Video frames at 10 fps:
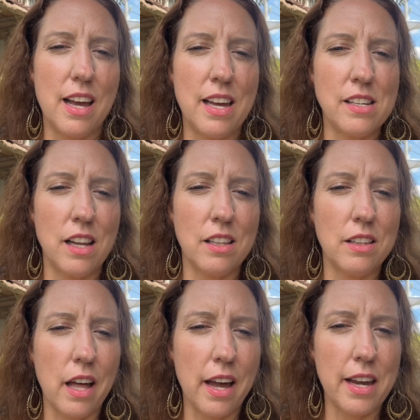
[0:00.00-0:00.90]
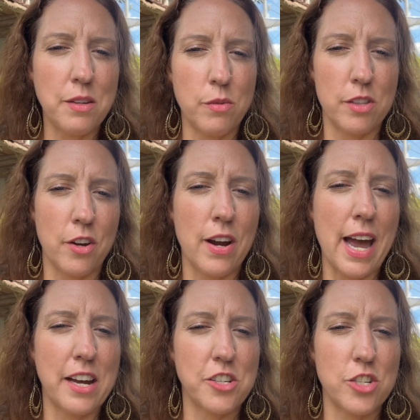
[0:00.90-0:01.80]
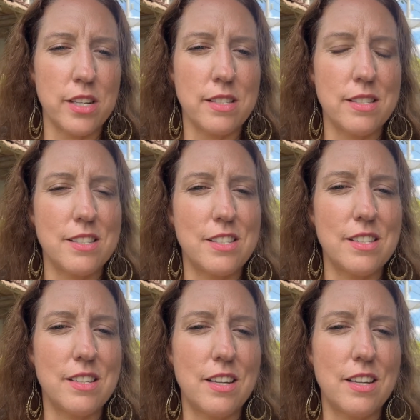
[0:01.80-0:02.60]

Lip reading: and align with our actions